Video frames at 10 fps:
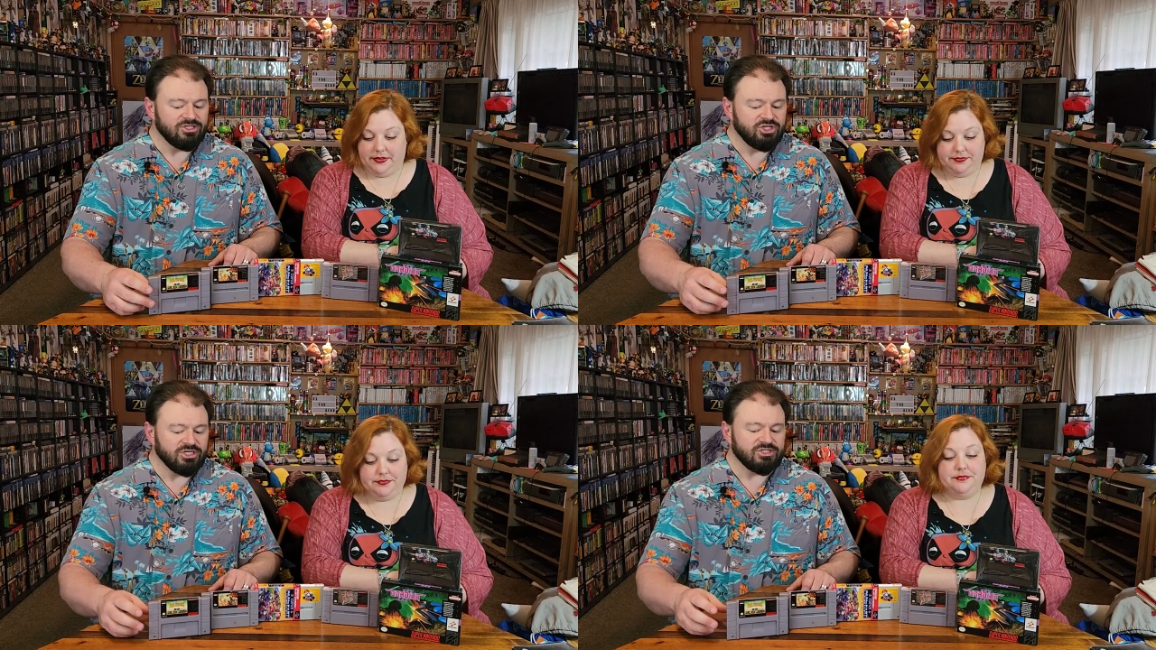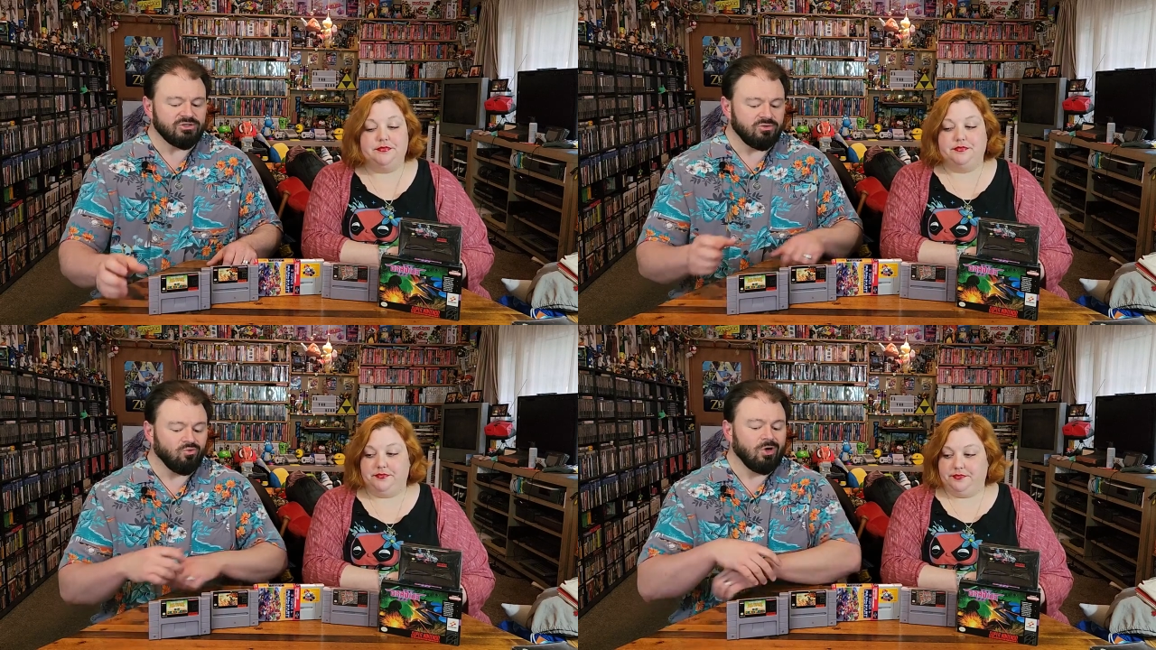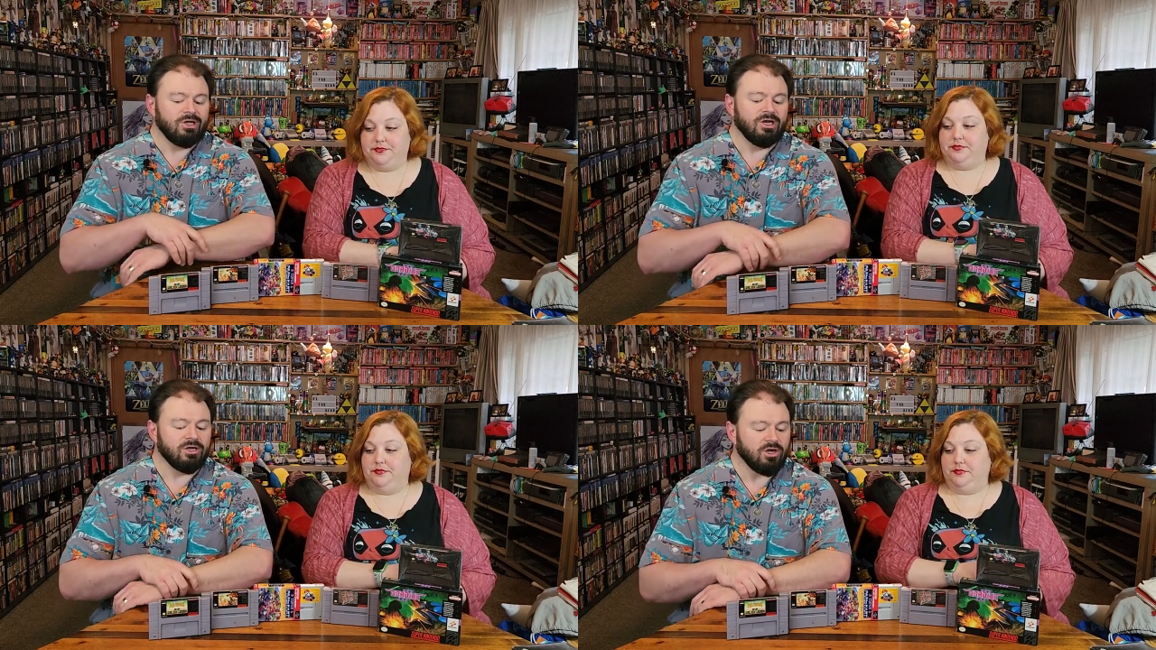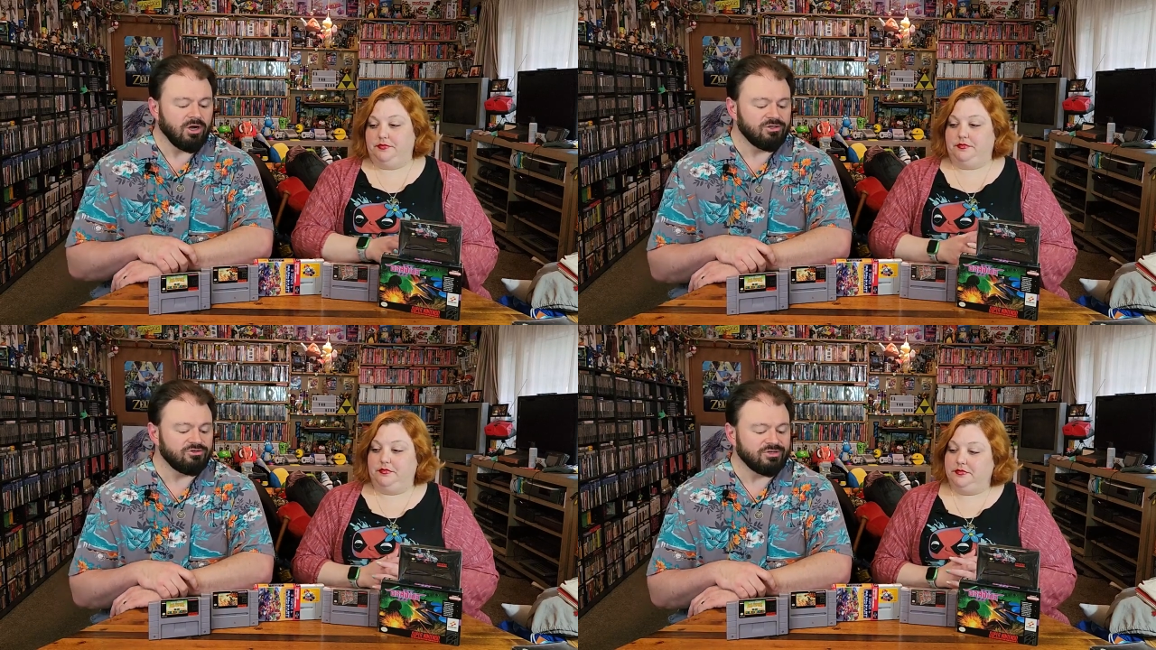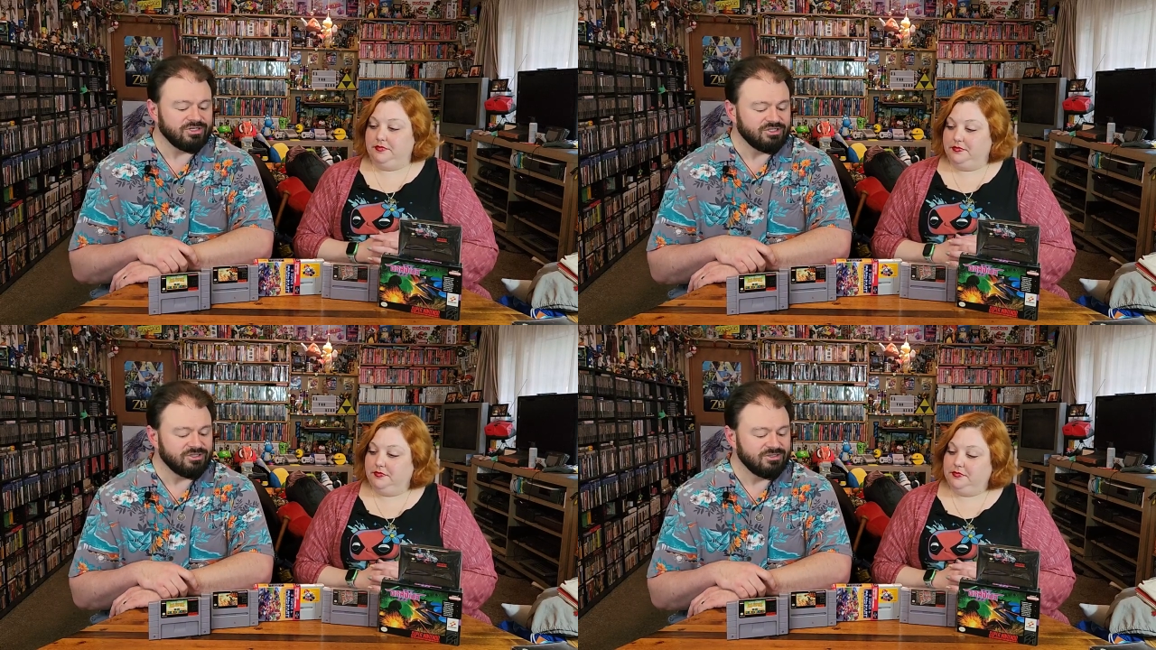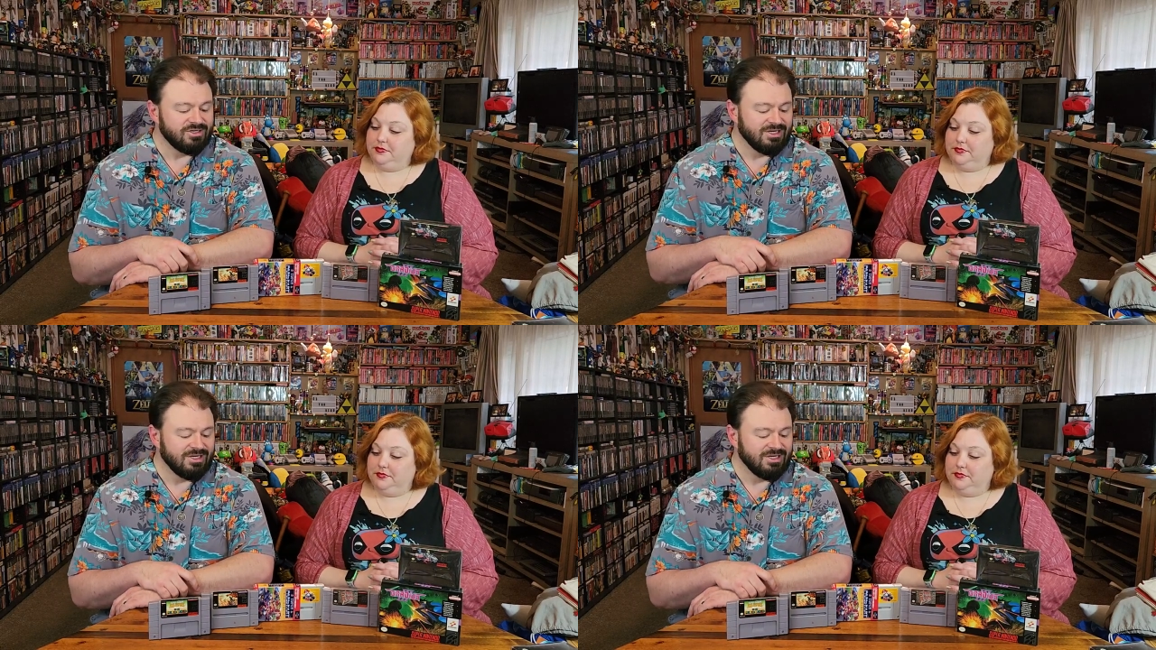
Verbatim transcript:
Speaker 1: yeah. just one cartridge.